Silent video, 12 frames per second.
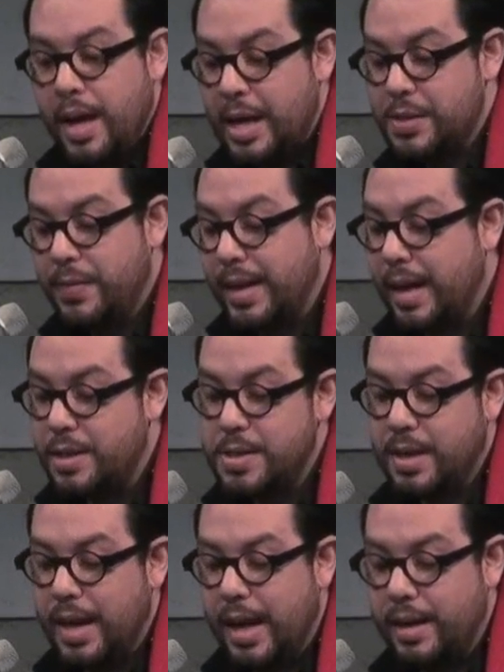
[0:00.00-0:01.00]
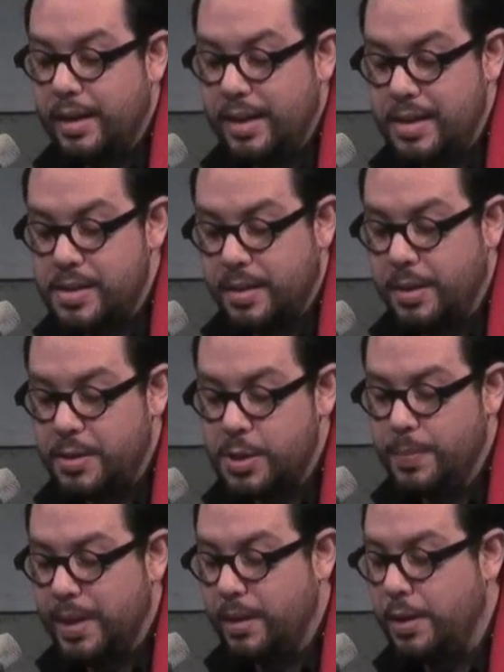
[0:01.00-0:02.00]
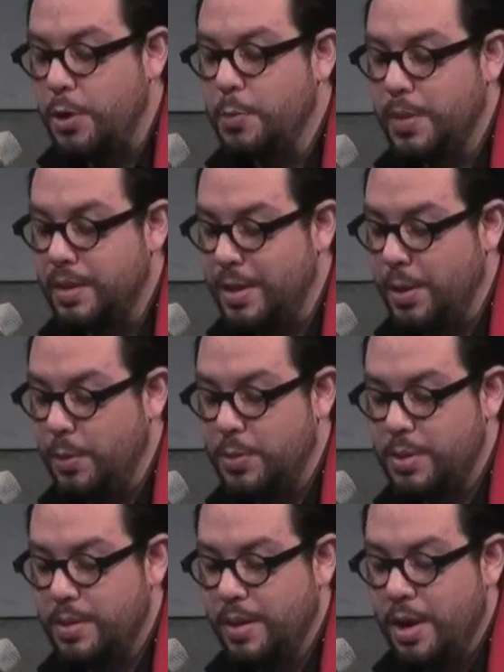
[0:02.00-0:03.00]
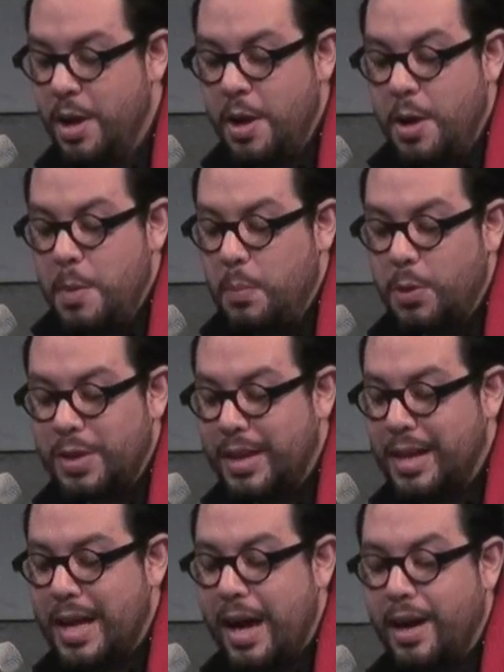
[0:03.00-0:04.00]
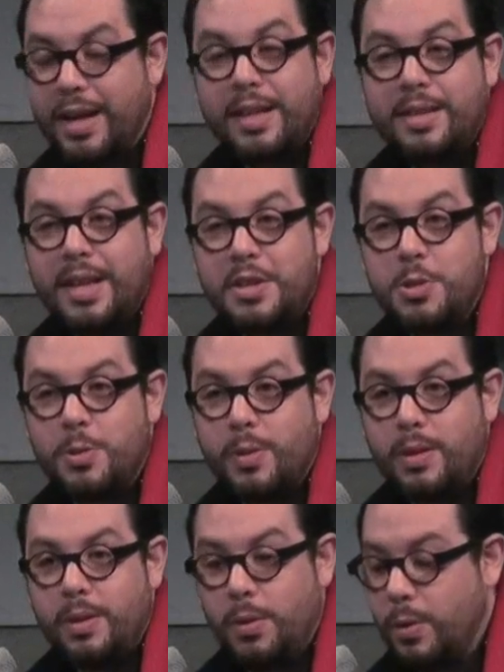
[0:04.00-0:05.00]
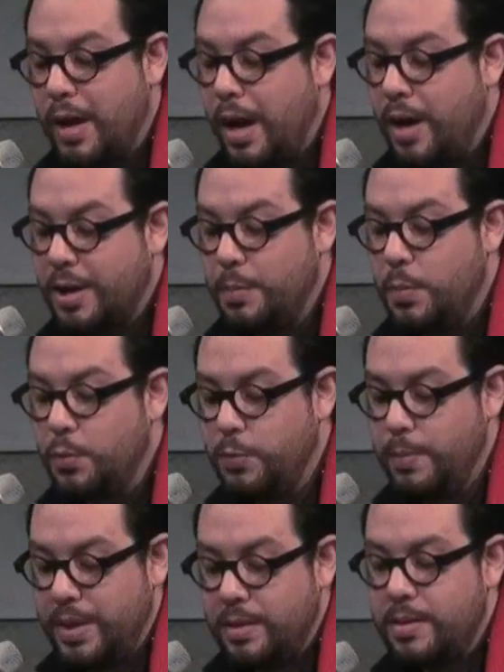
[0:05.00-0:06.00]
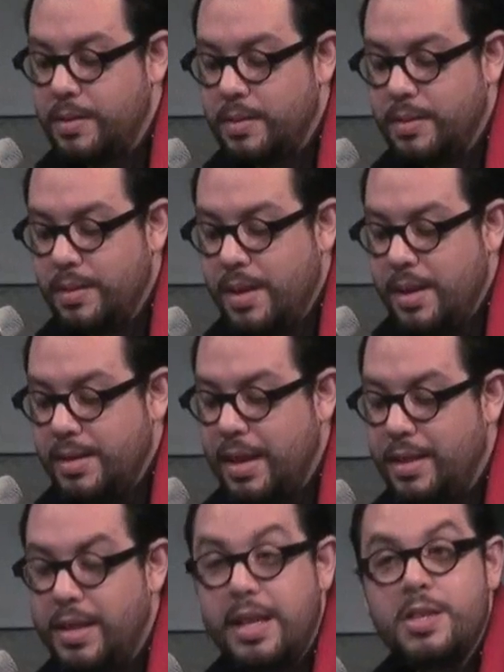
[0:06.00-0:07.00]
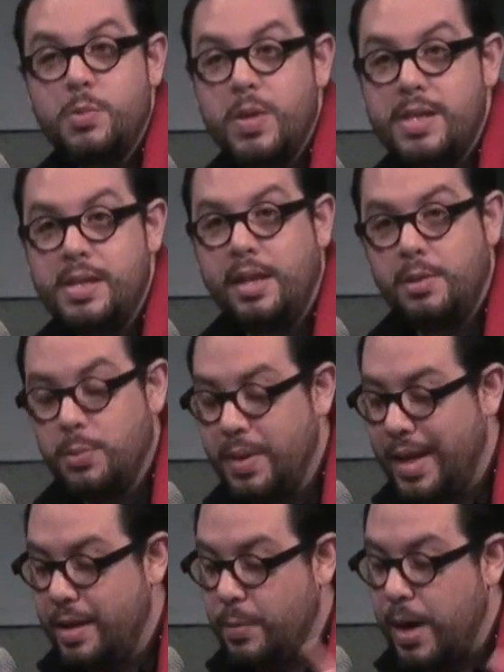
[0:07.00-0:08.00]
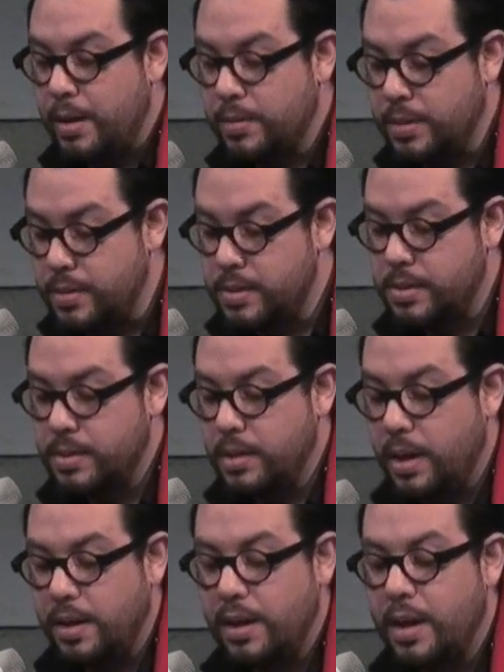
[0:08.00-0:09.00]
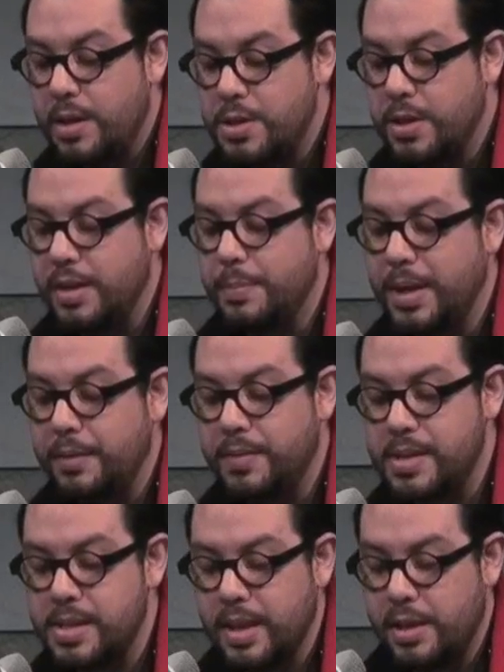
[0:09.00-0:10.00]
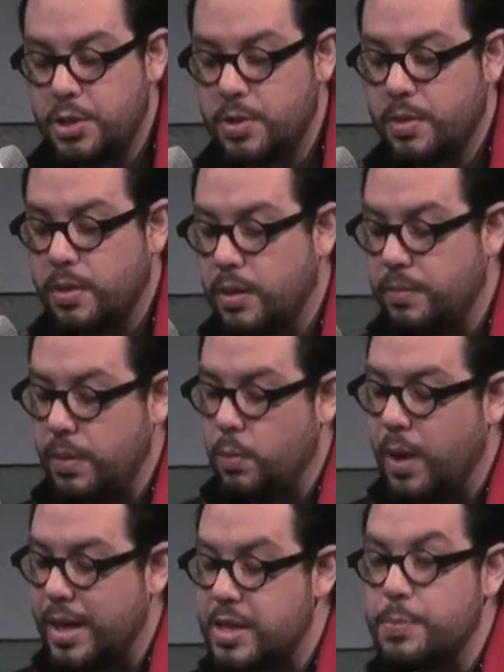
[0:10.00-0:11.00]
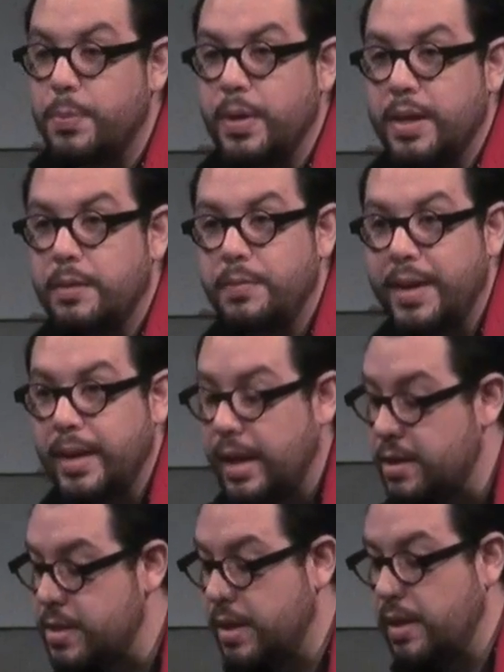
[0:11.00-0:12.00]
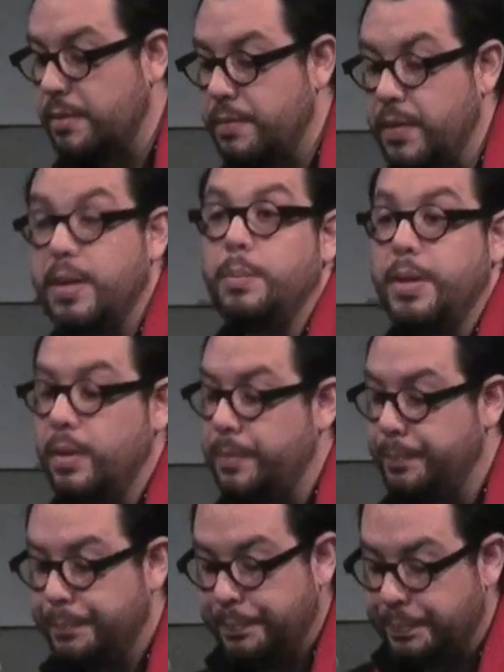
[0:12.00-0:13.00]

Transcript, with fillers: As financial analysts Gutzman and Newman denote, more than an architectural or art movement, the things we see today around us are largely the manifestation of a widespread financial phenomenon.